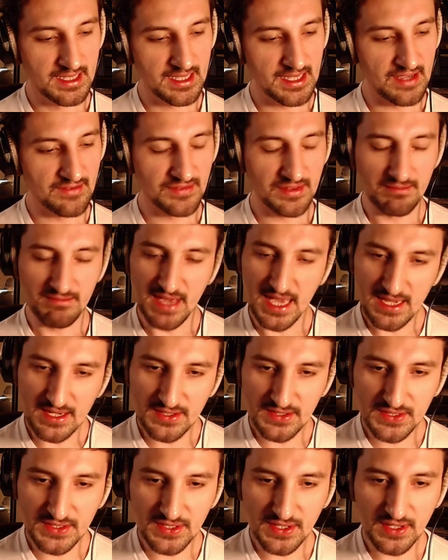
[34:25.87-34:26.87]
If the main
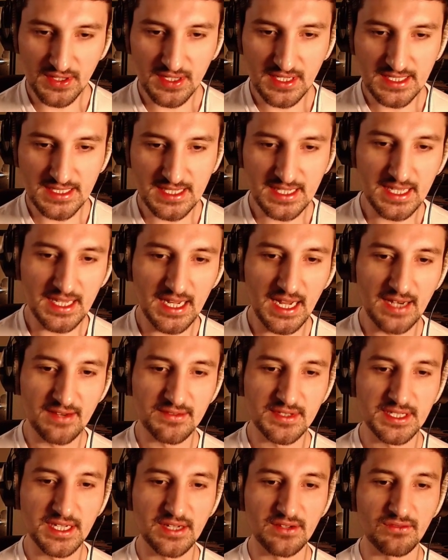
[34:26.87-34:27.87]
concern is to get out of a
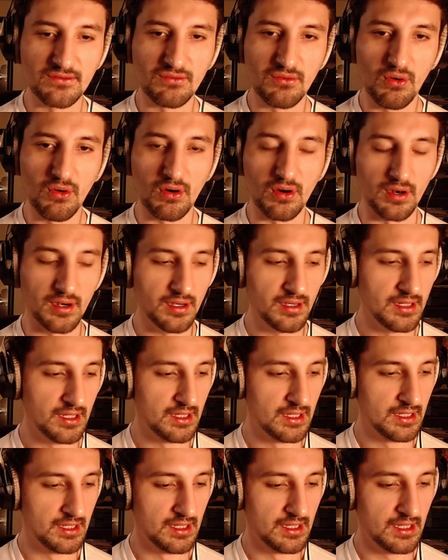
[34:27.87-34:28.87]
state of war,
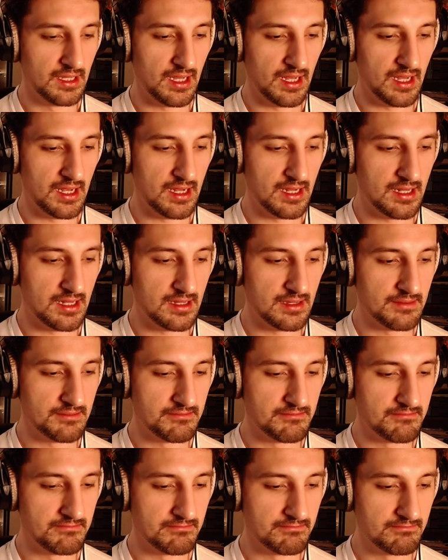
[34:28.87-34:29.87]
and